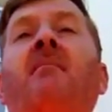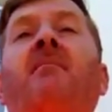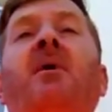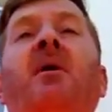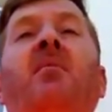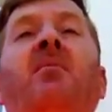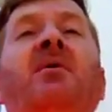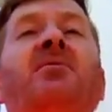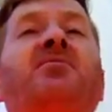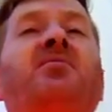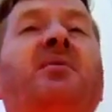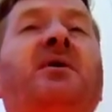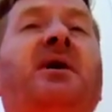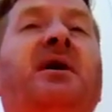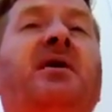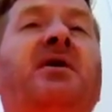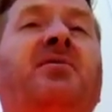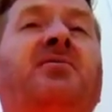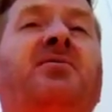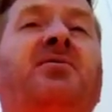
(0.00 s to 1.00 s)
But once we
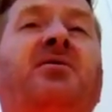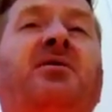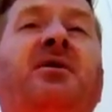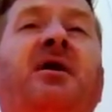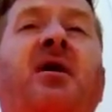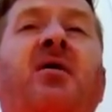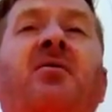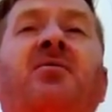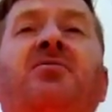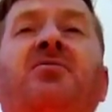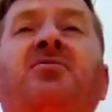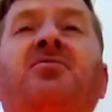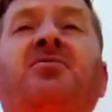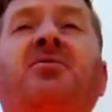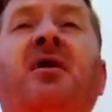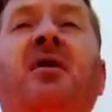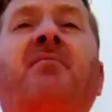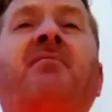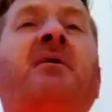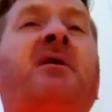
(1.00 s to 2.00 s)
get into the character
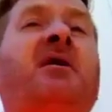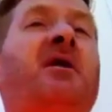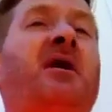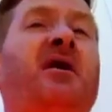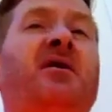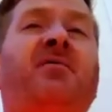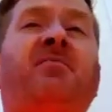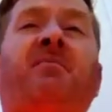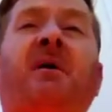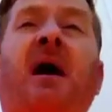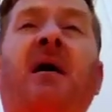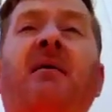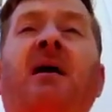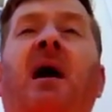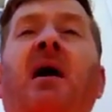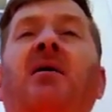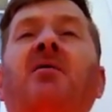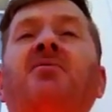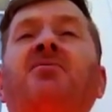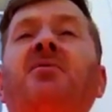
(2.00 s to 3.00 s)
stuff, it's
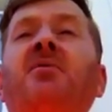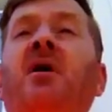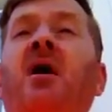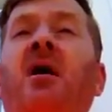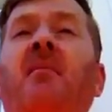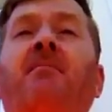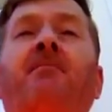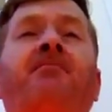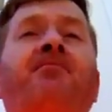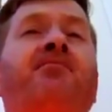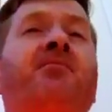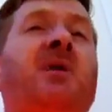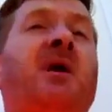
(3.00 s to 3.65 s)
$5 and up.